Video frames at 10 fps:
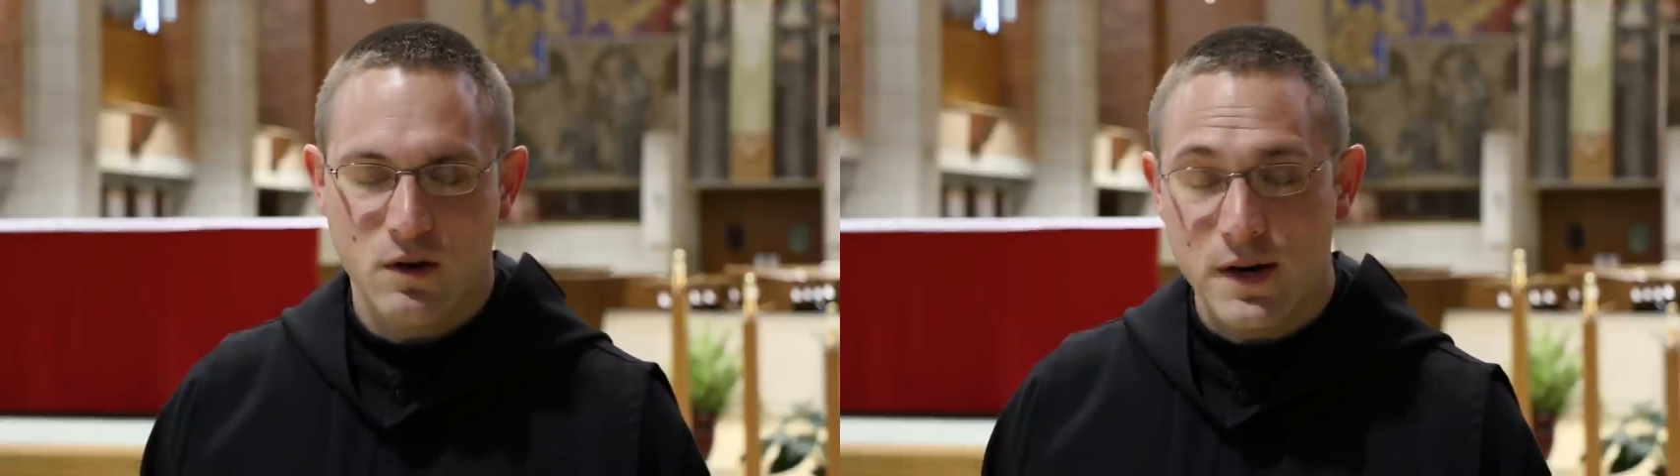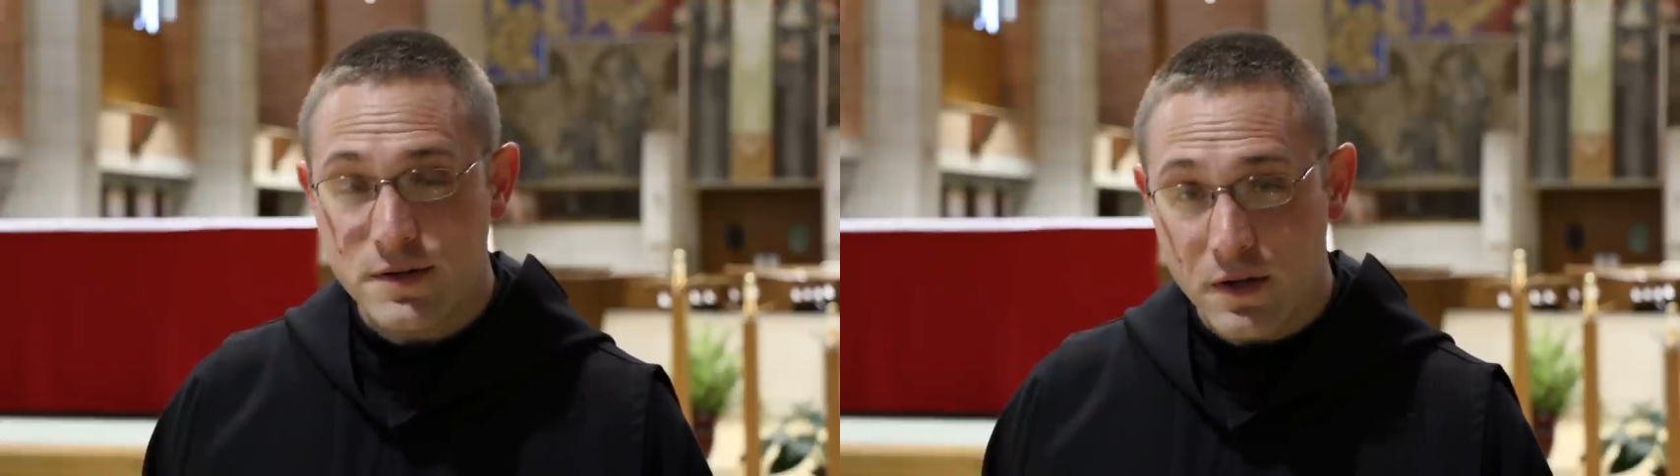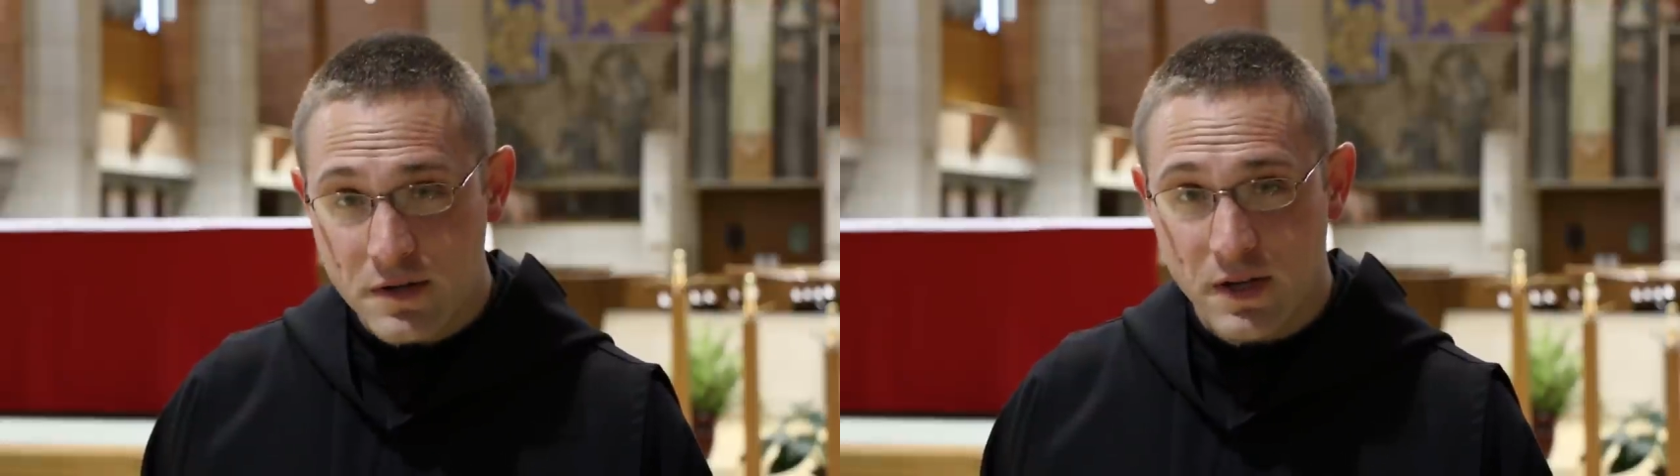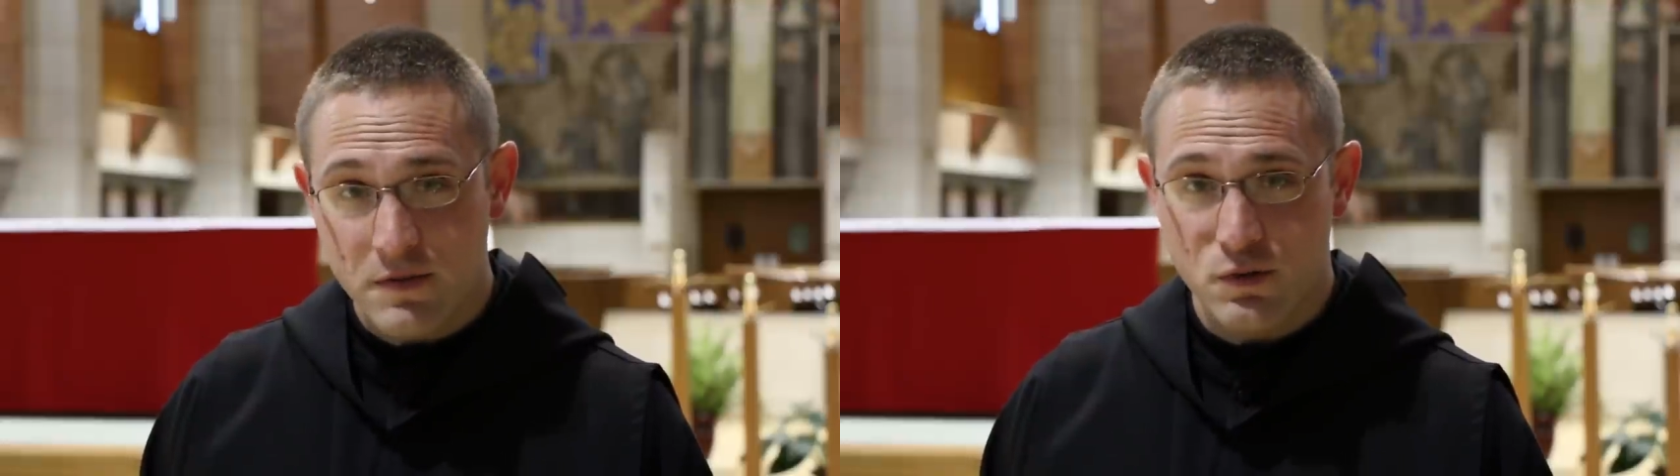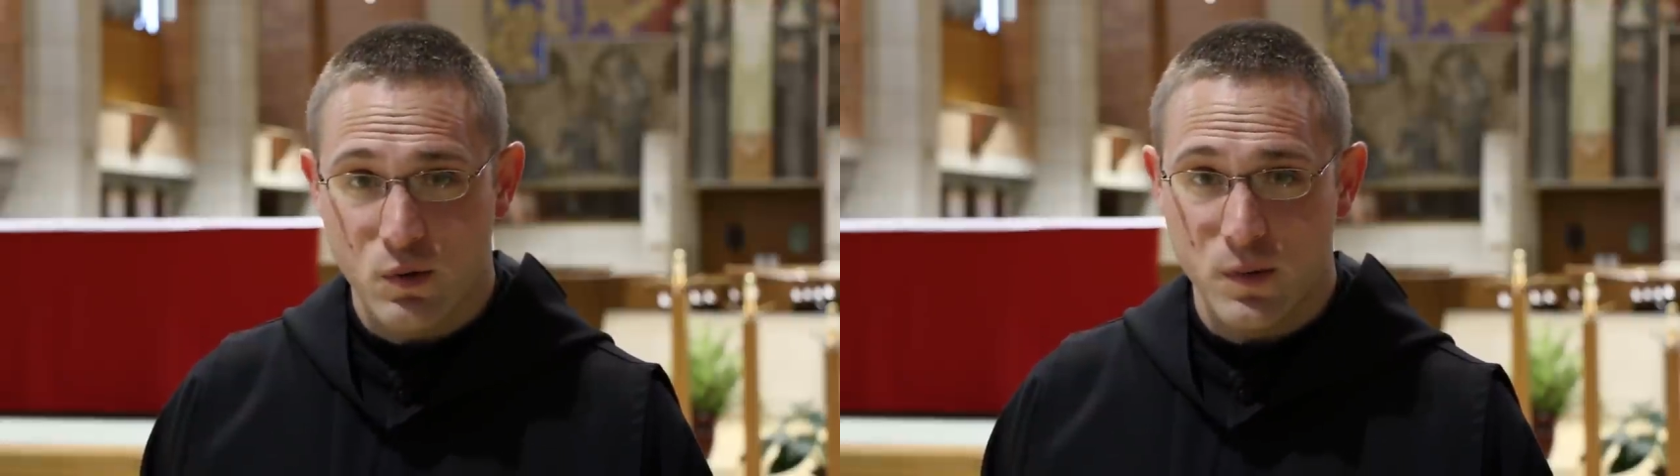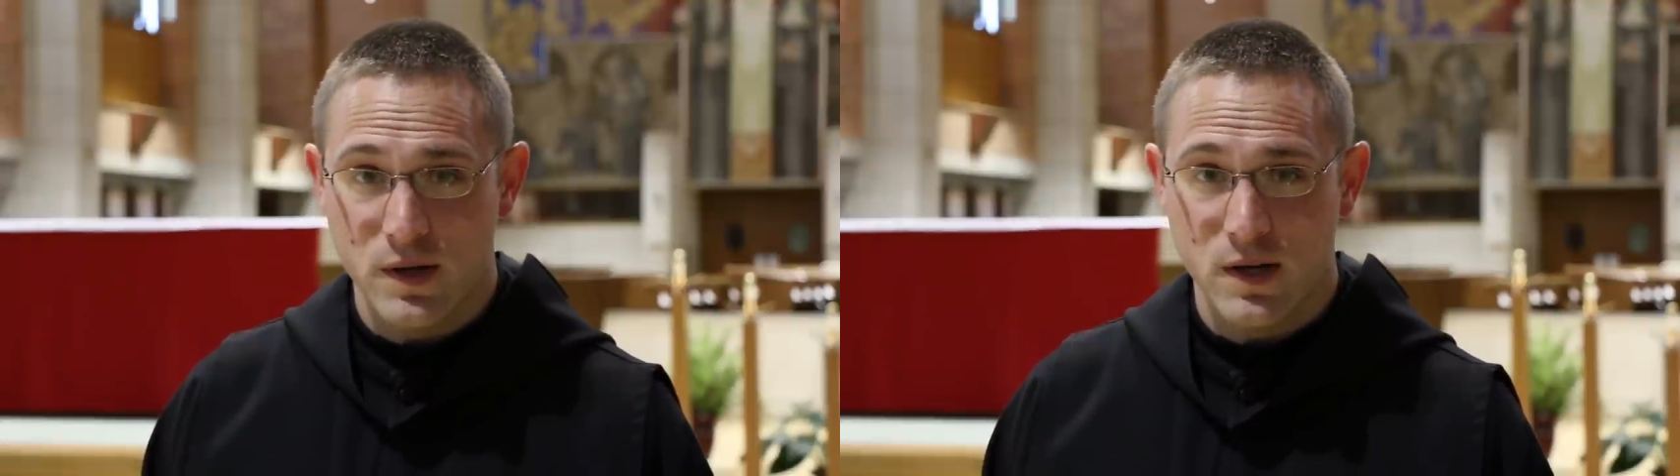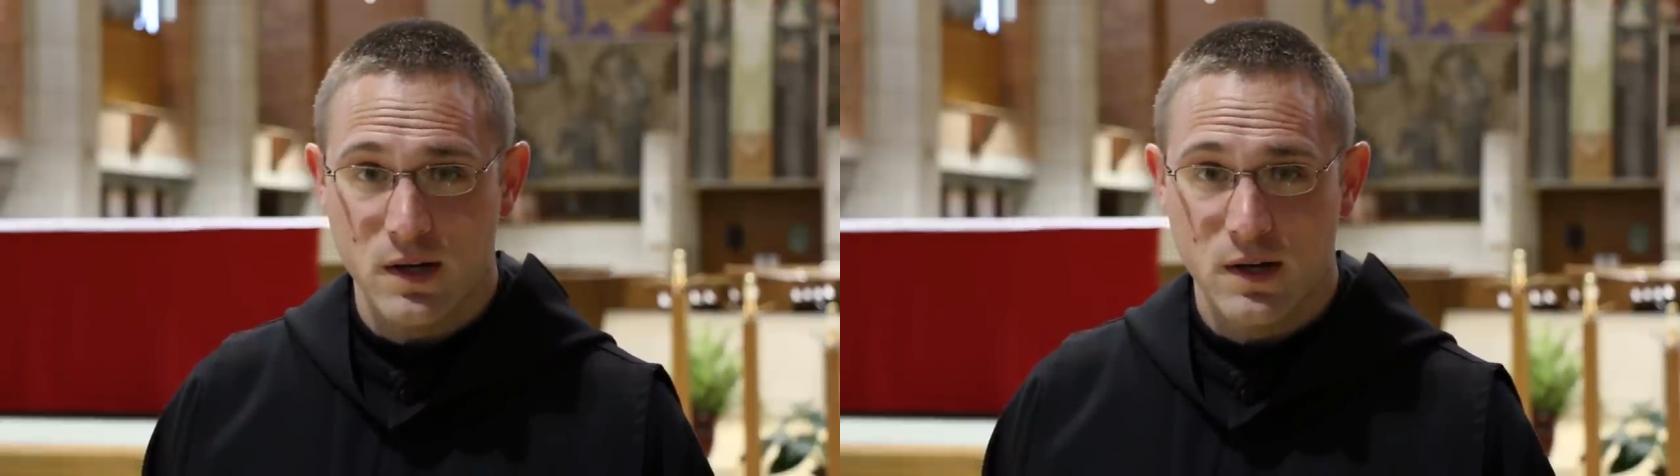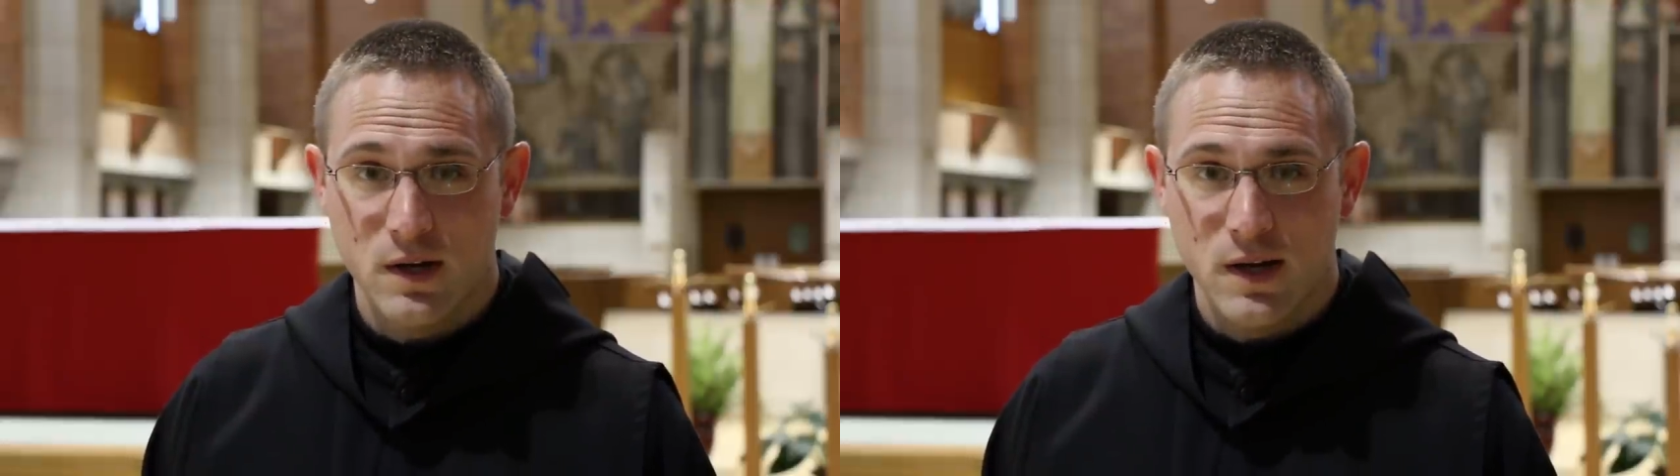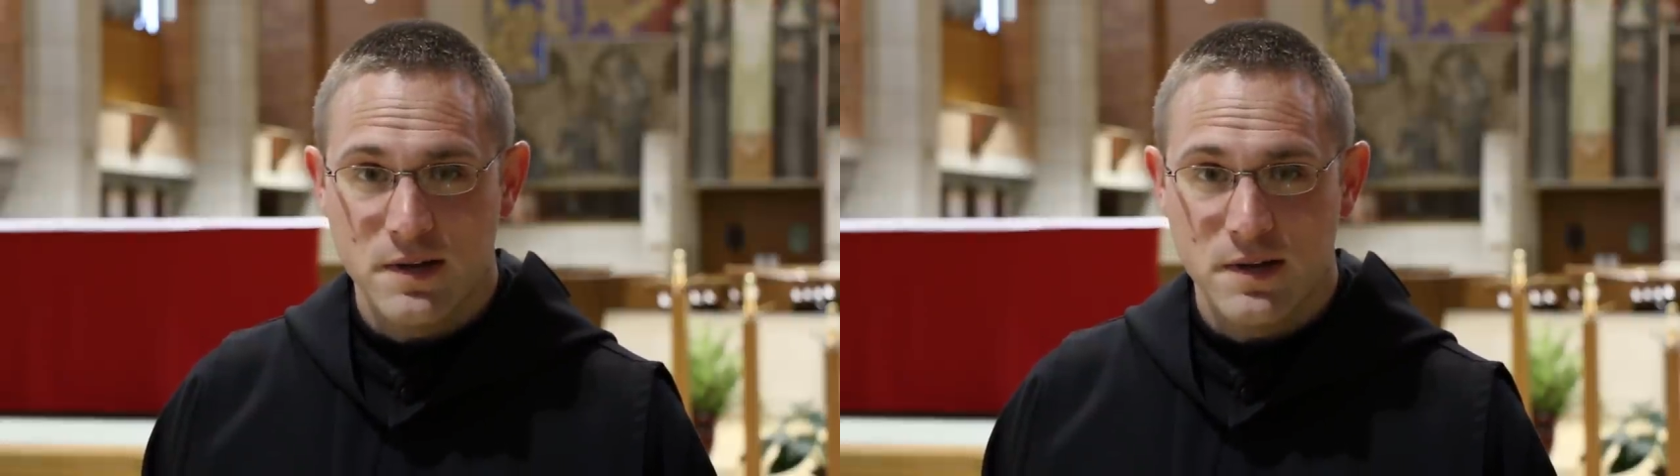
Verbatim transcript: Christ does give us what we need.